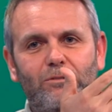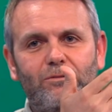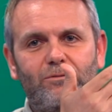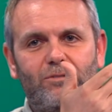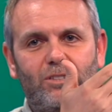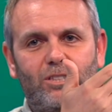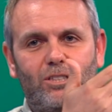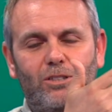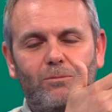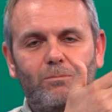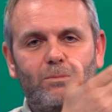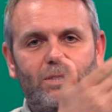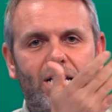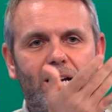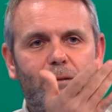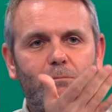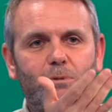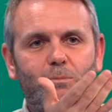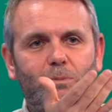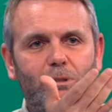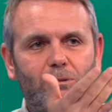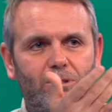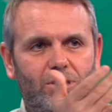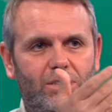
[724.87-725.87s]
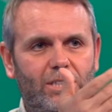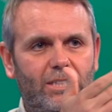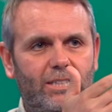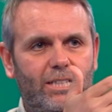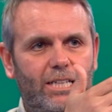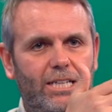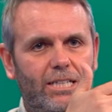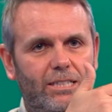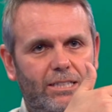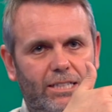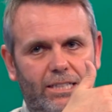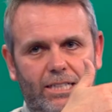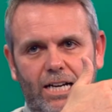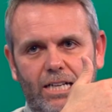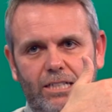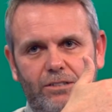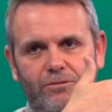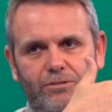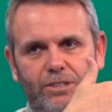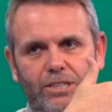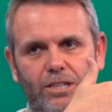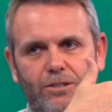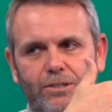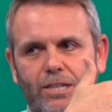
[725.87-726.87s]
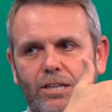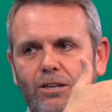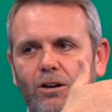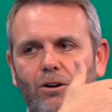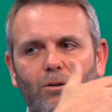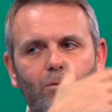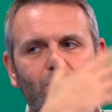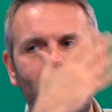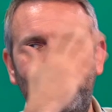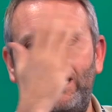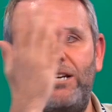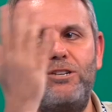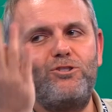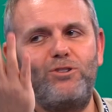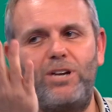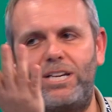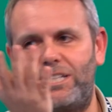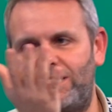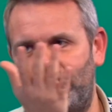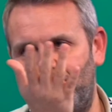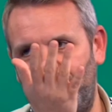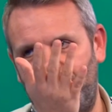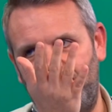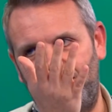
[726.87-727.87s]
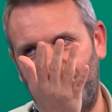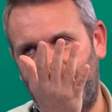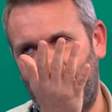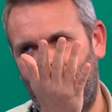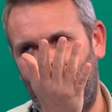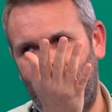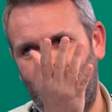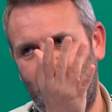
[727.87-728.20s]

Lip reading: sometimes people sit there and they kind of they're not interested in the kind